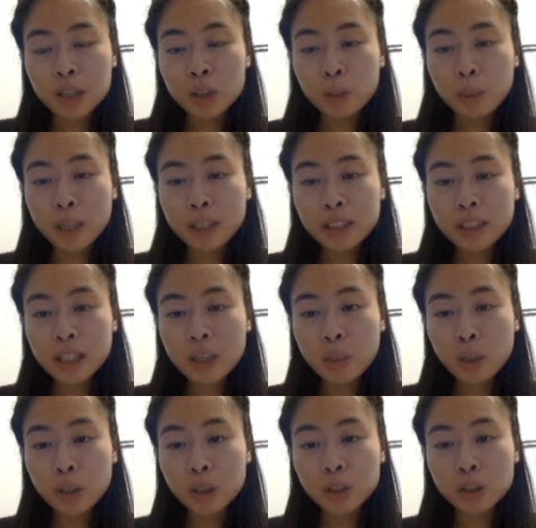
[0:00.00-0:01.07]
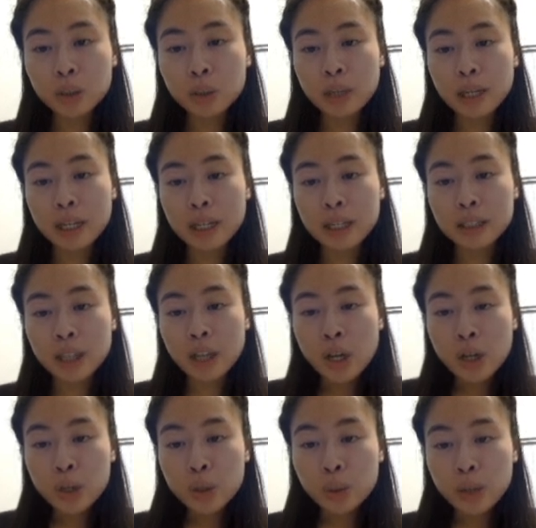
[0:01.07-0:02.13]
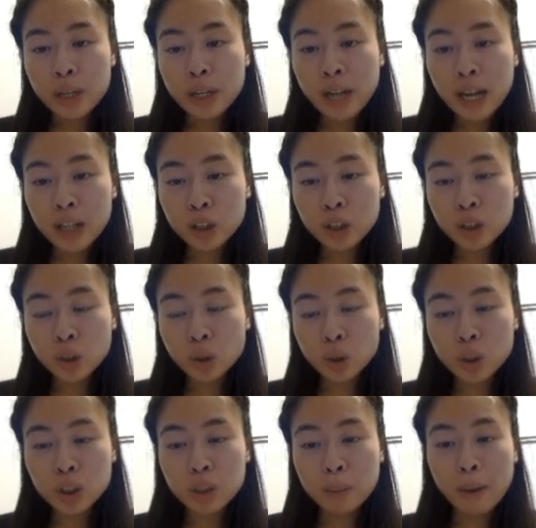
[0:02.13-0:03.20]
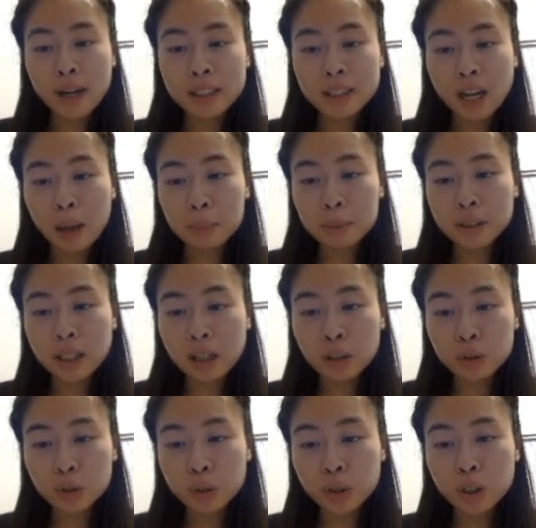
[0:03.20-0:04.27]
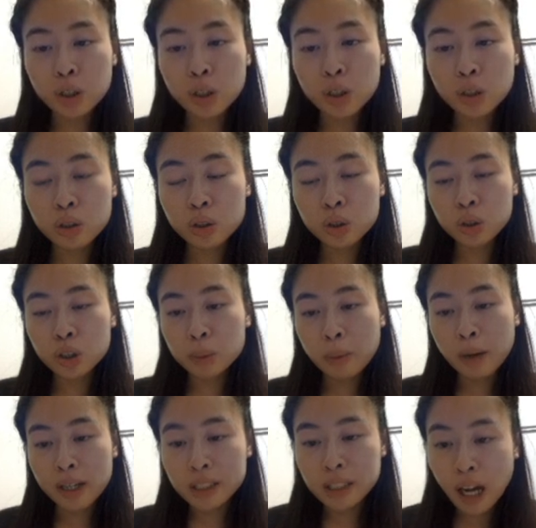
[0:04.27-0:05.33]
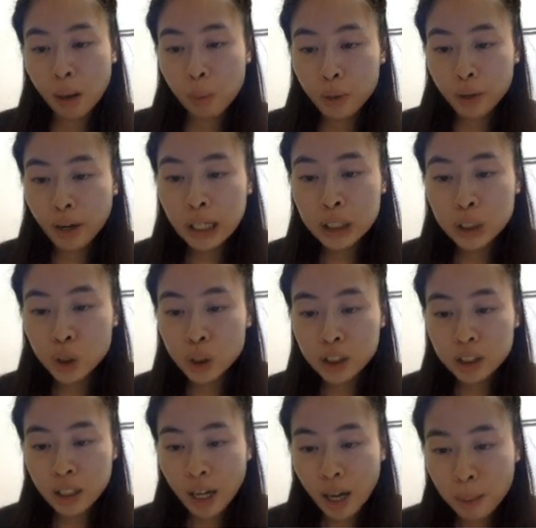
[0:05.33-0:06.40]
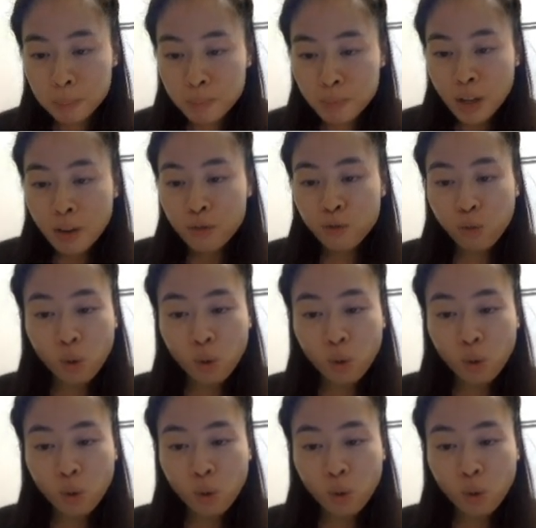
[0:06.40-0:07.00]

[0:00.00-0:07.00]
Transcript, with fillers: So basically what you do is you can actually search by top sellers. So you can search by top 100, top